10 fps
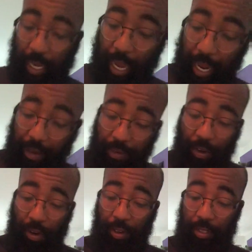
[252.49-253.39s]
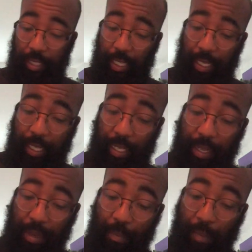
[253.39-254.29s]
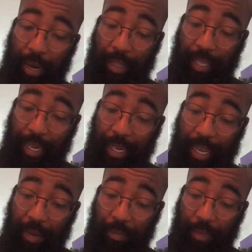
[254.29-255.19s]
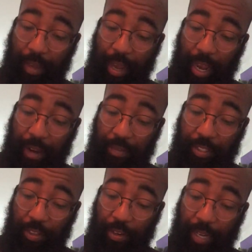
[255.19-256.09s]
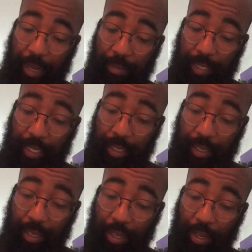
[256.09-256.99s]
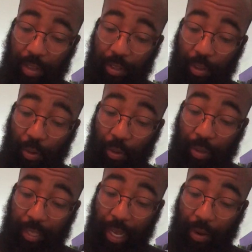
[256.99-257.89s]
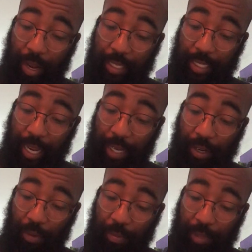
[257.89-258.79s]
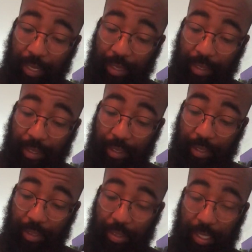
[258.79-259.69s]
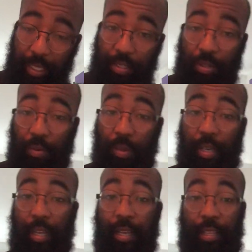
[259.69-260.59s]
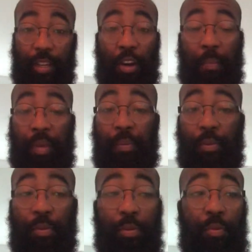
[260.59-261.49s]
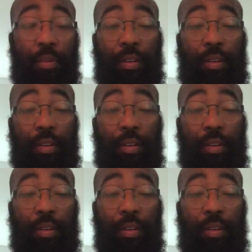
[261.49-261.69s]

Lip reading: I have called thee by thy name. I have surnamed thee, though thou hast not known me. You see, so there are people who